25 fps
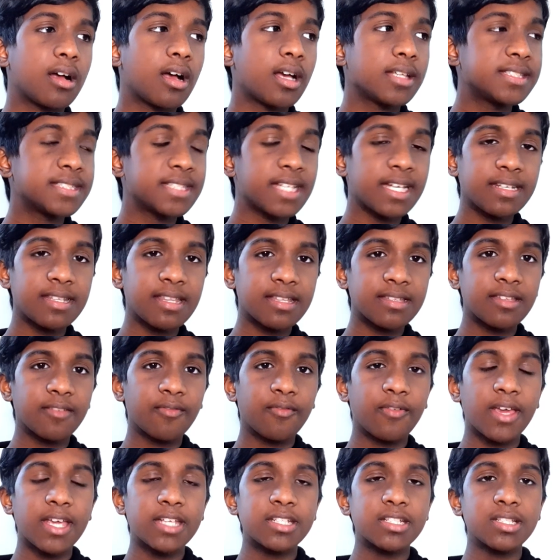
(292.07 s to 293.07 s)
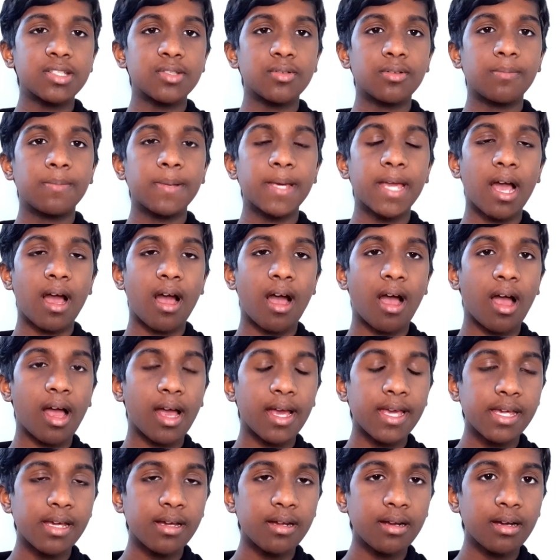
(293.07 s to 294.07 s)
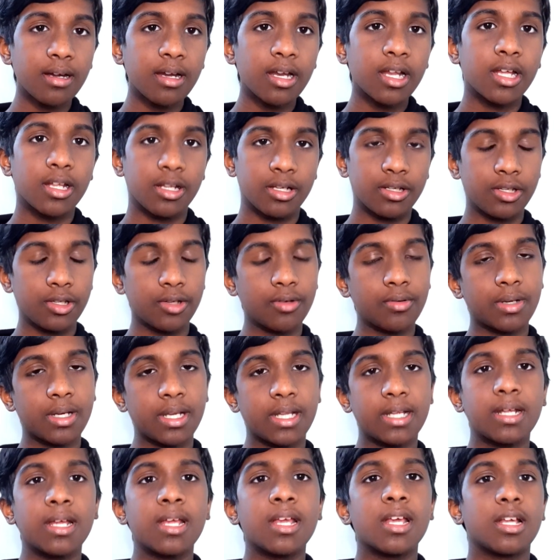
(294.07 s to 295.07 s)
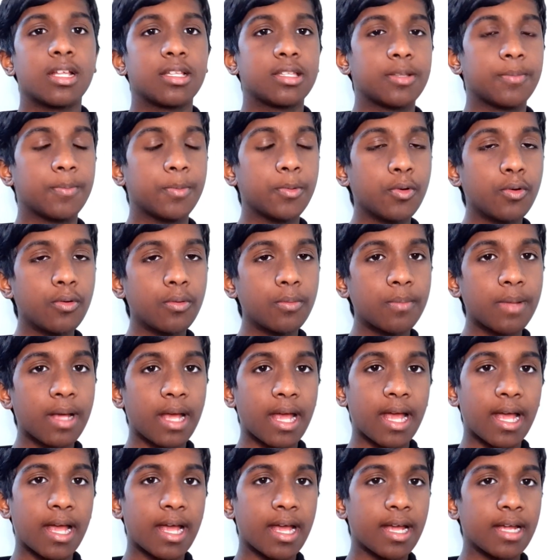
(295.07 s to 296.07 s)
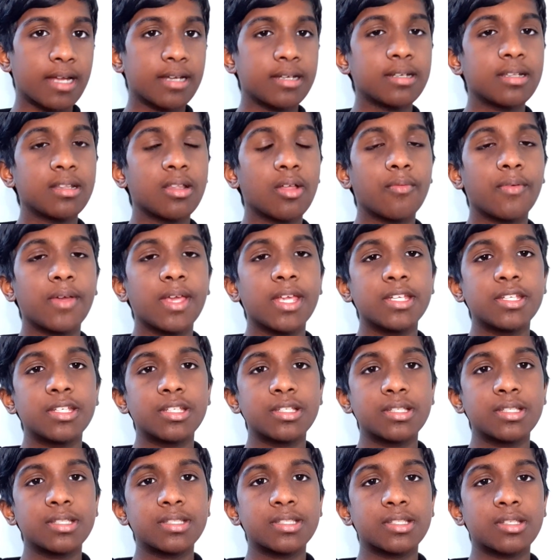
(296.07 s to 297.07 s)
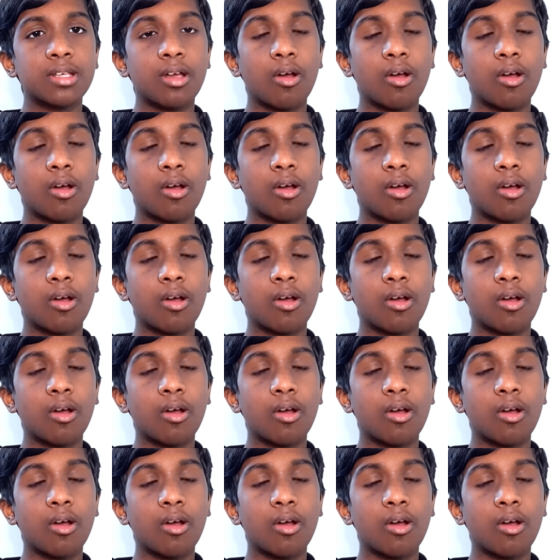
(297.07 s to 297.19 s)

I said that the wages will be higher during the boom, and the wages,